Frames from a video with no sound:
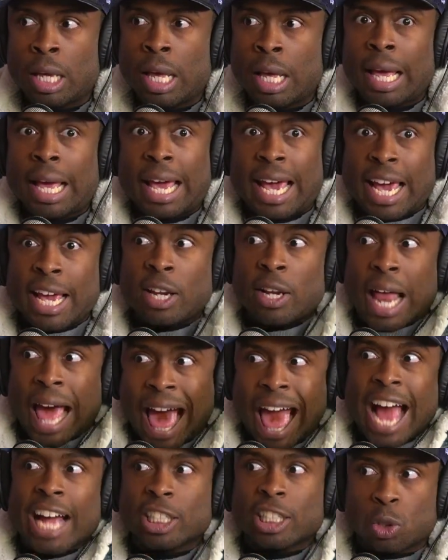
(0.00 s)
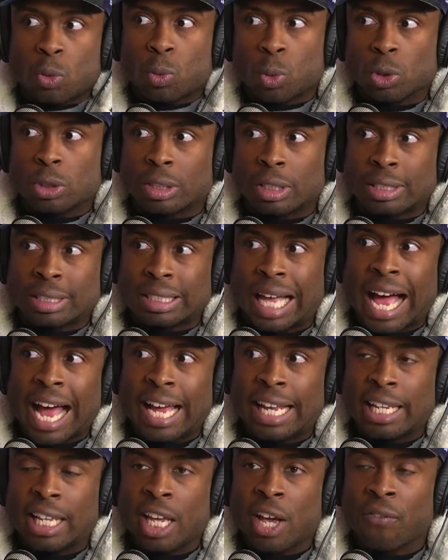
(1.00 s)
in actual
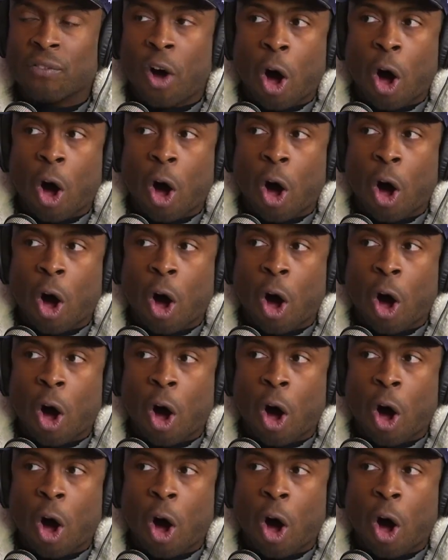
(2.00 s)
society if